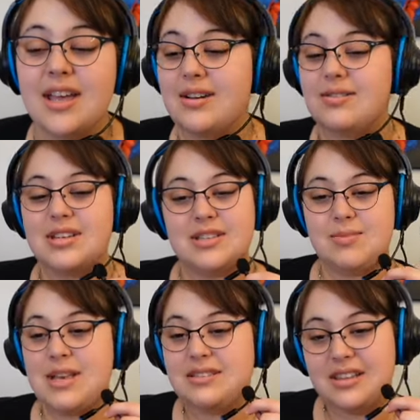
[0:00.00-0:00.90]
and is
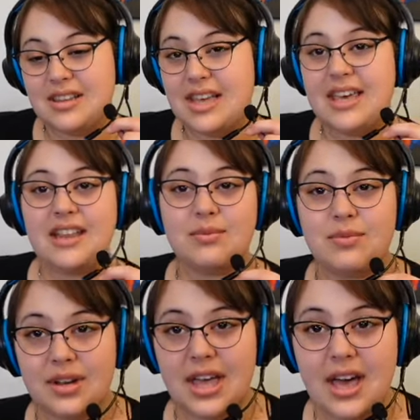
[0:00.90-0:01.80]
basically like, get the
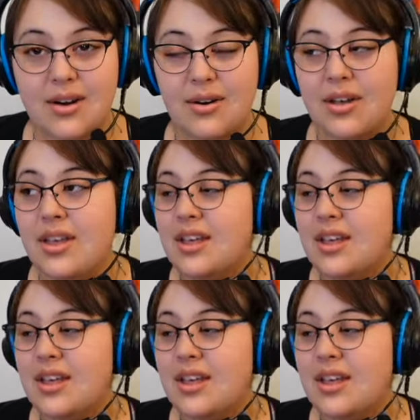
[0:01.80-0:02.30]
fuck out.